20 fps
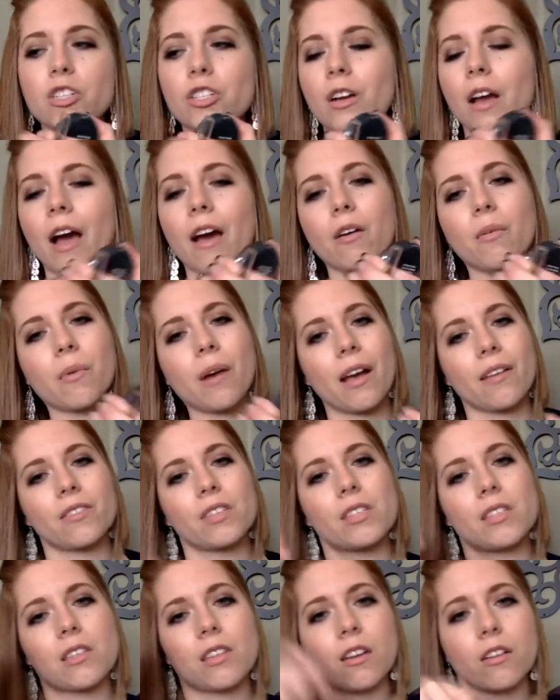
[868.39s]
and I don't want to have to
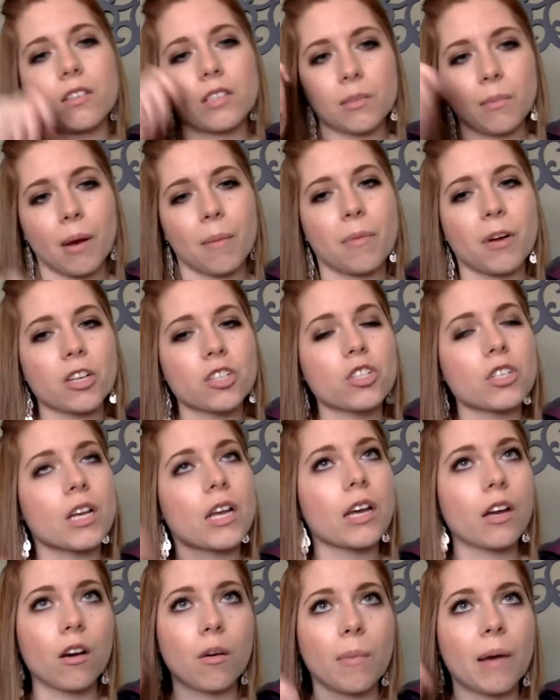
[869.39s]
sit there and dip my brush in it
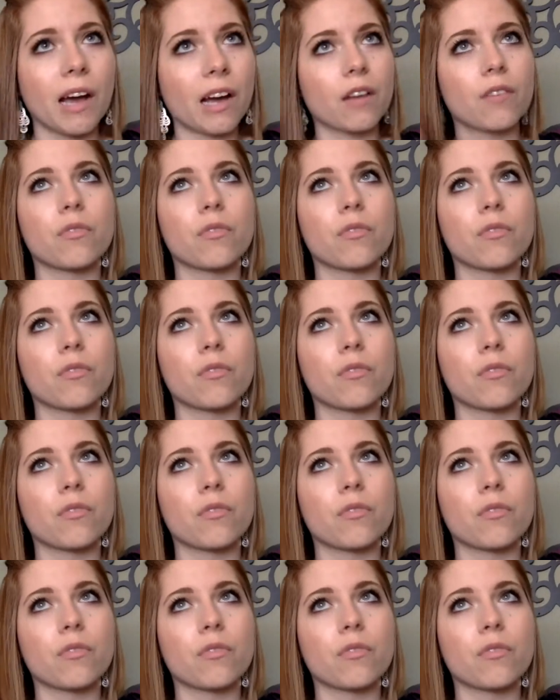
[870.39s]
and go back